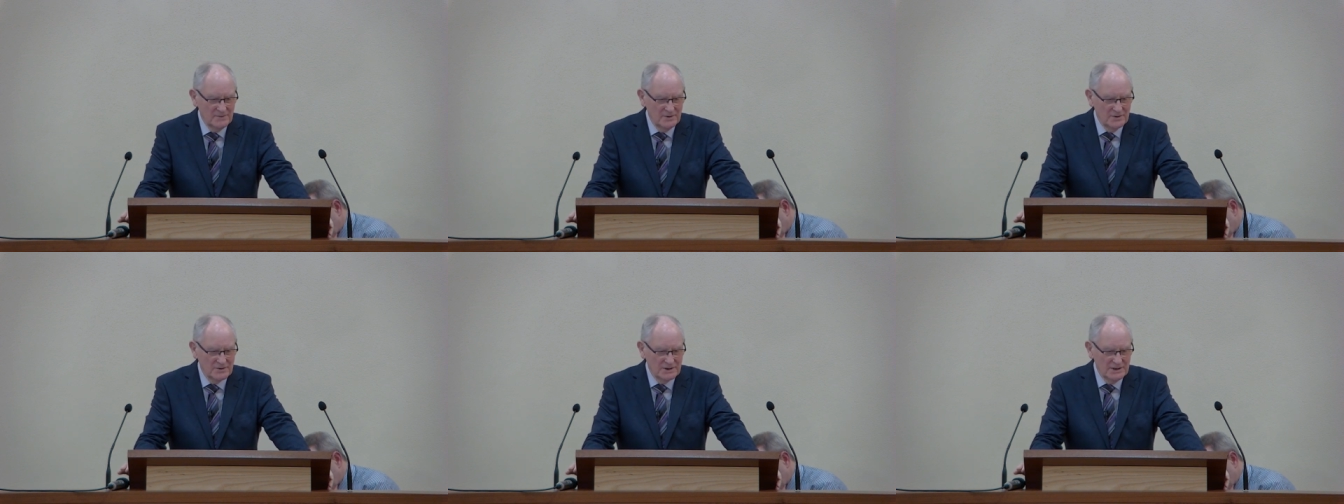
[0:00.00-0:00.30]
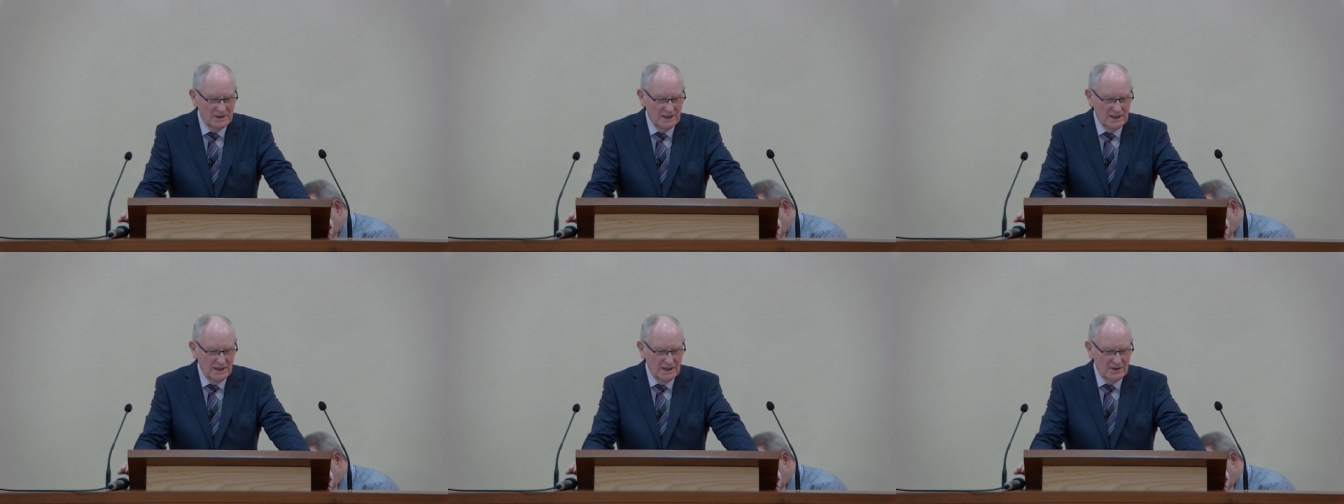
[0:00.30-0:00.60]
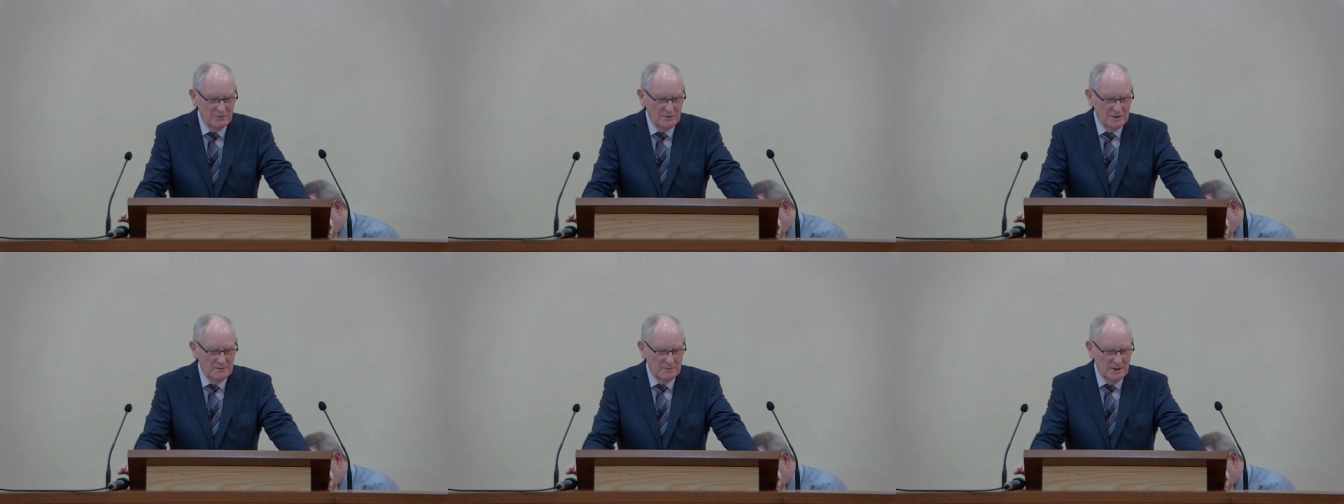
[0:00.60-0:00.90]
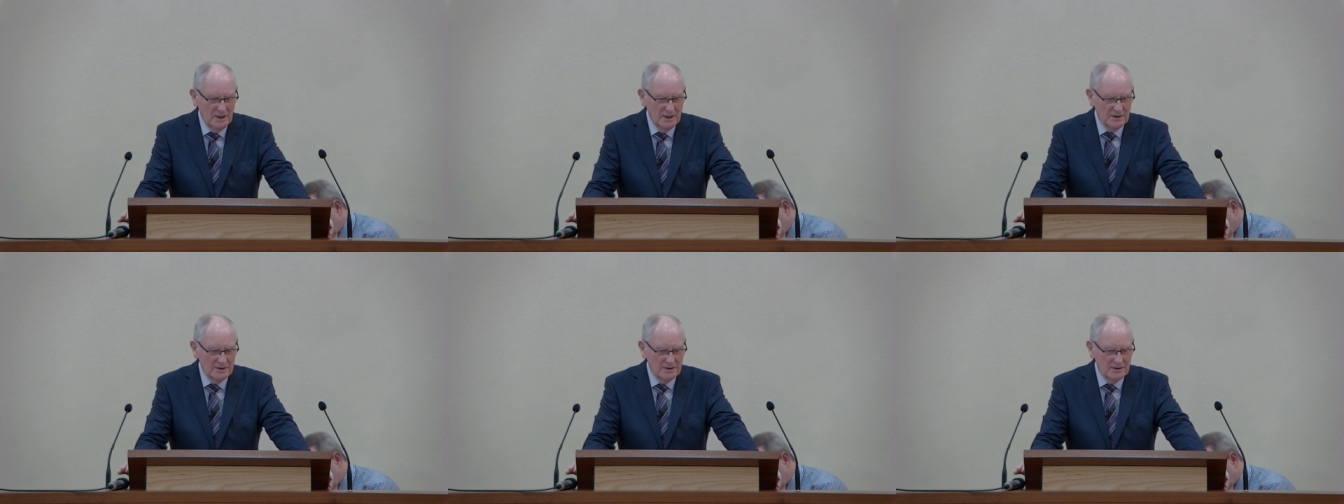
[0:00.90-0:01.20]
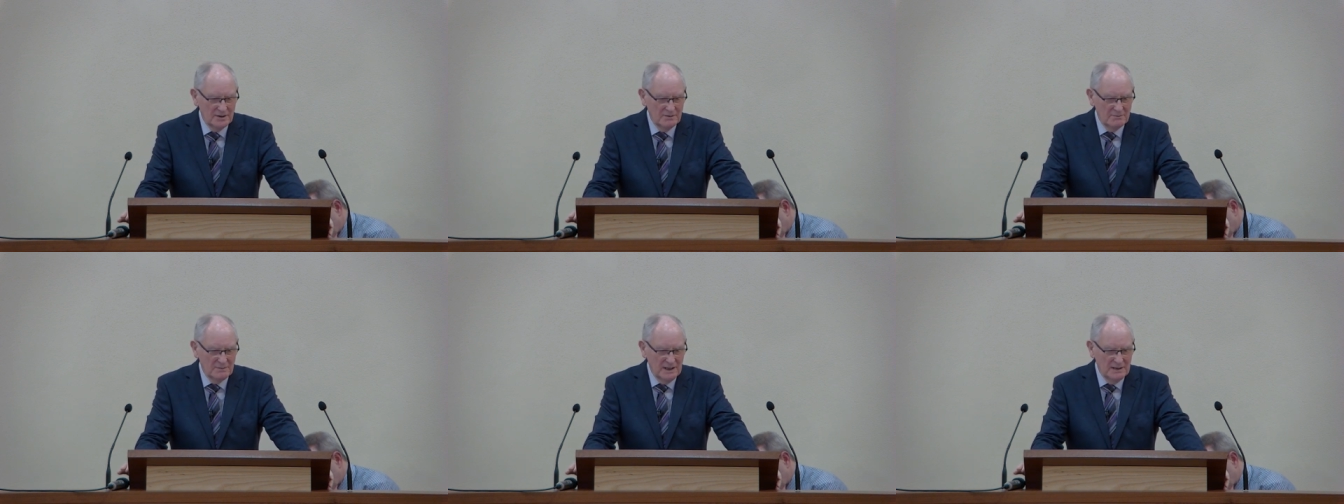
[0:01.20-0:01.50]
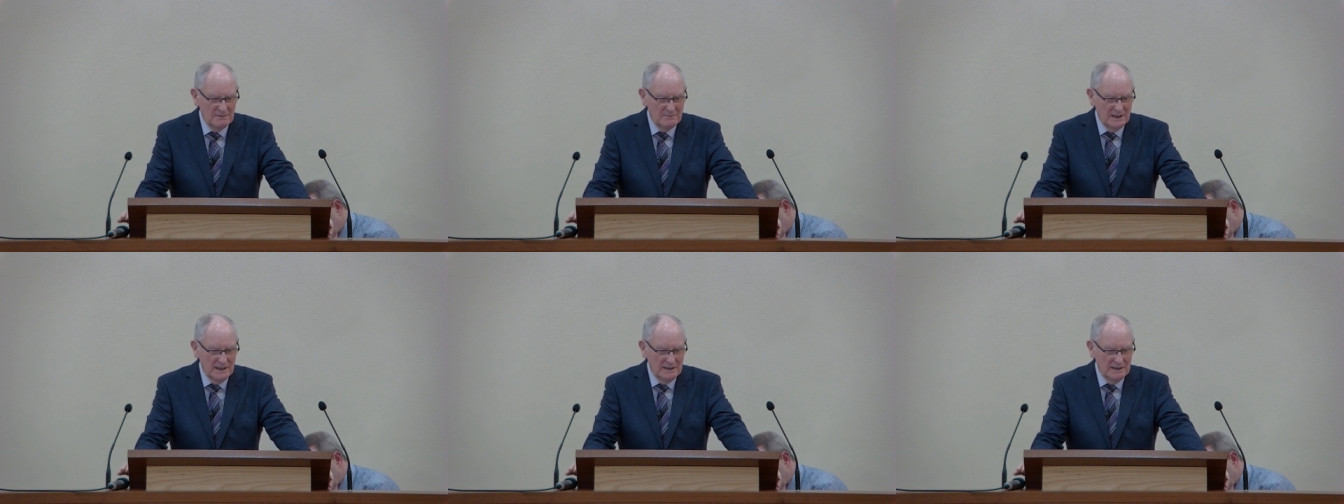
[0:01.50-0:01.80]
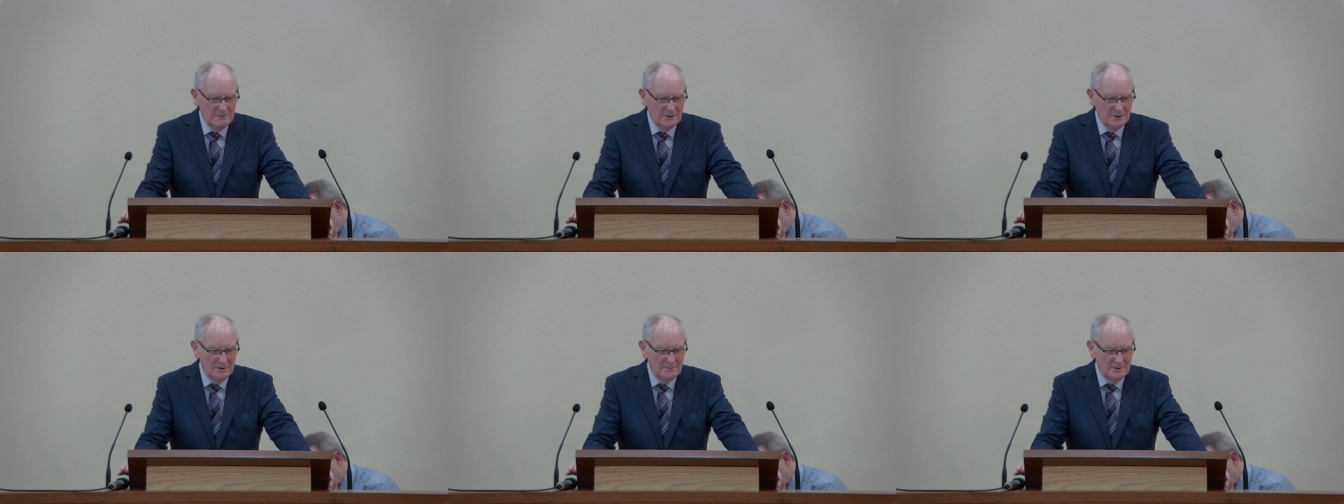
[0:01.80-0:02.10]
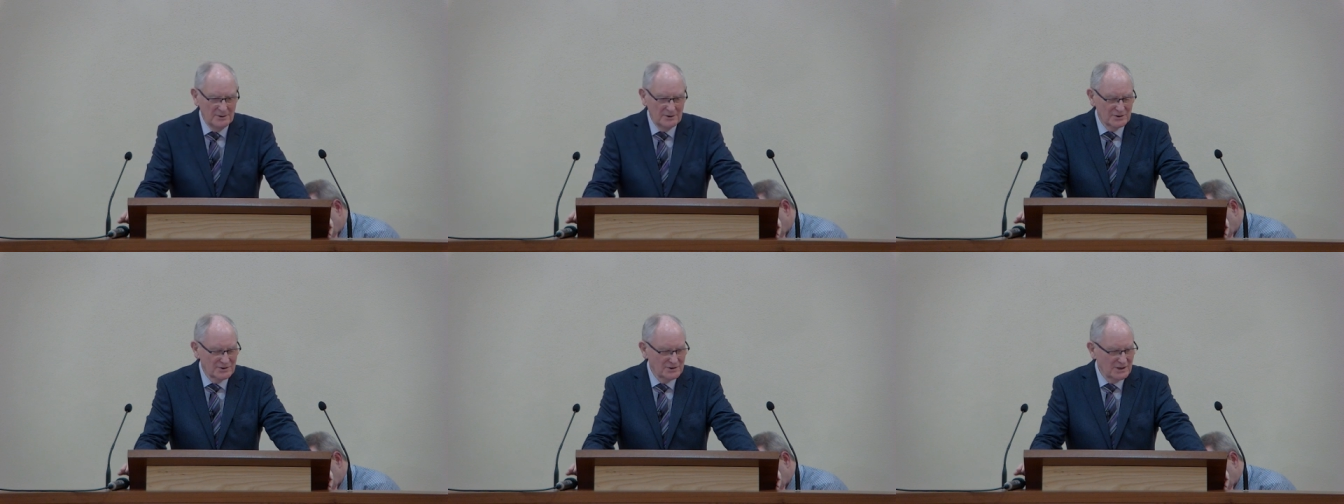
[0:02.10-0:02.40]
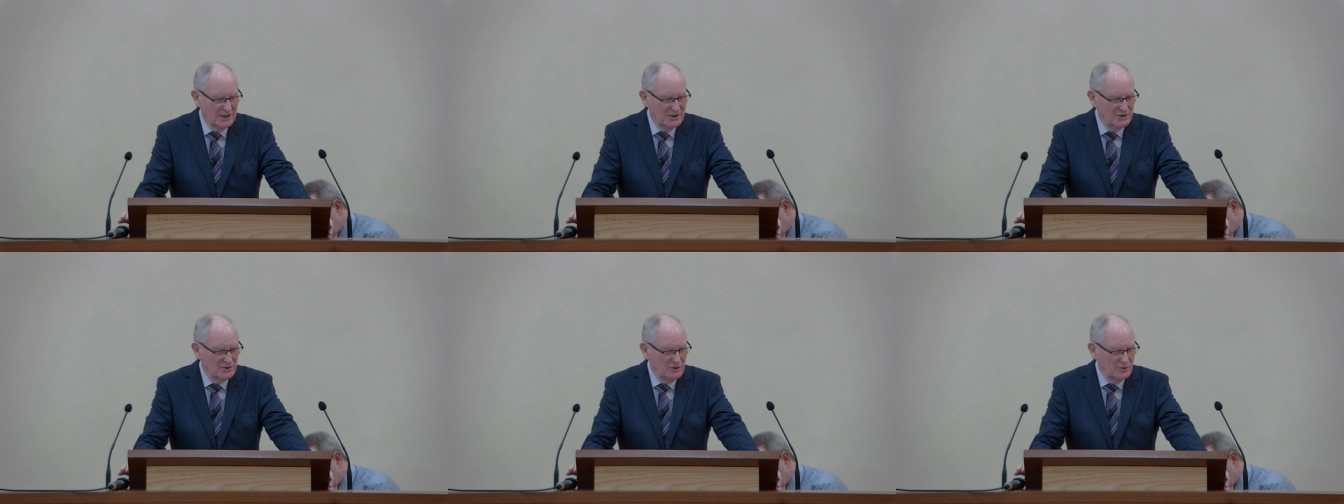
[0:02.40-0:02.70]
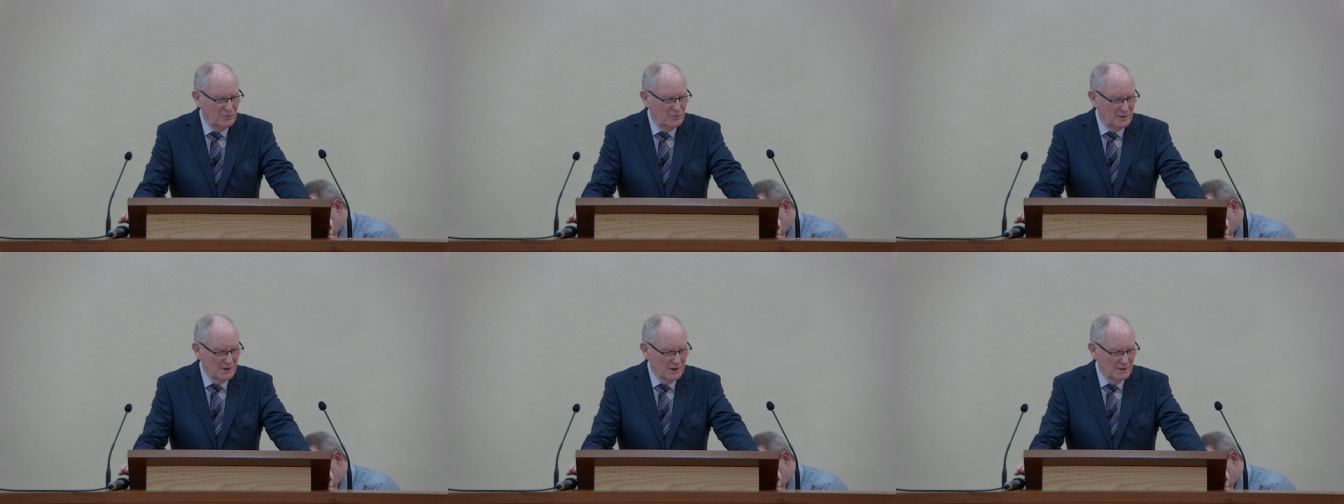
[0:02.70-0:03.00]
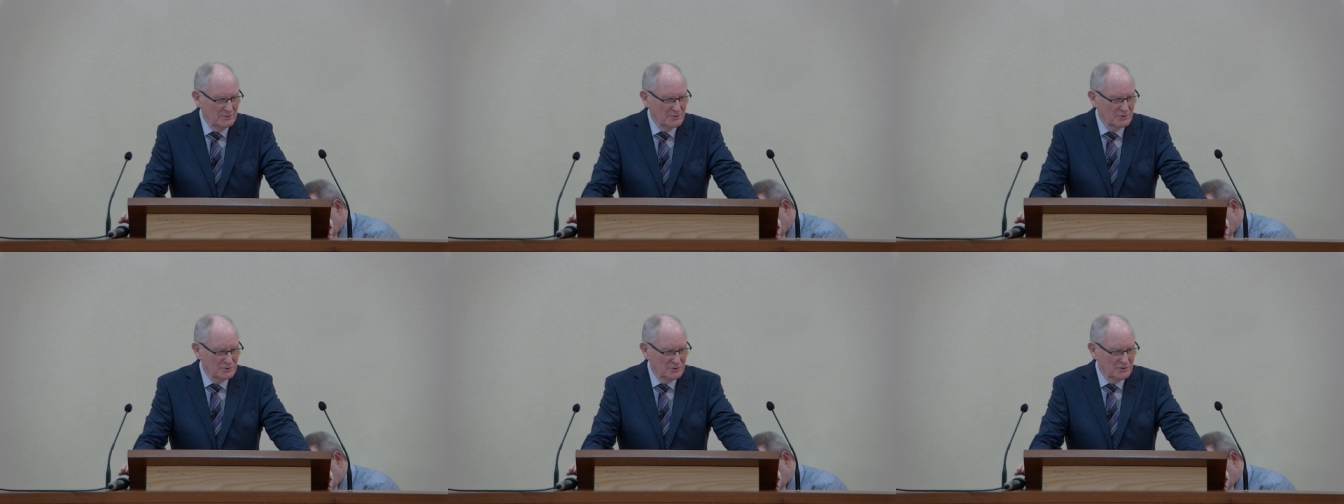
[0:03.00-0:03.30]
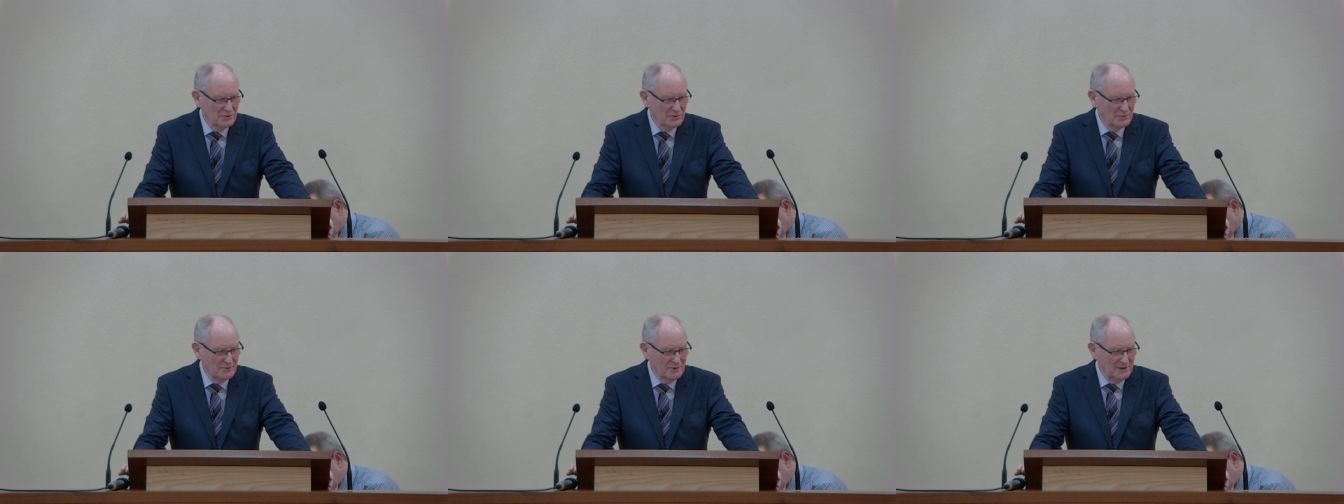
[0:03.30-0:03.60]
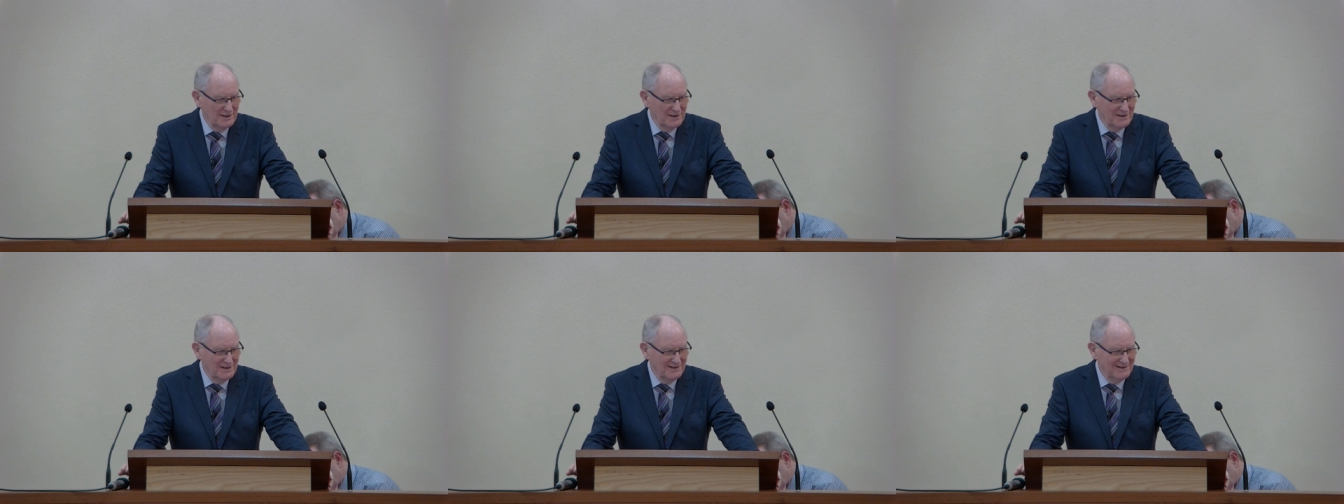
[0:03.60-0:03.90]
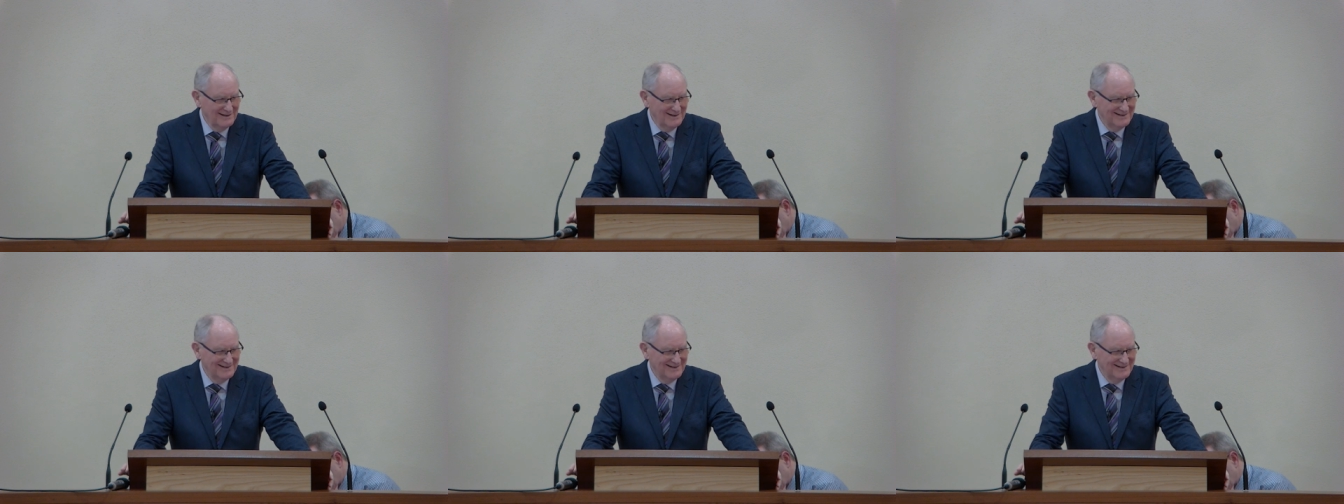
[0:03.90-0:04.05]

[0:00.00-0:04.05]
You see, I had a wee marker in my Bible because I knew where I was going to read,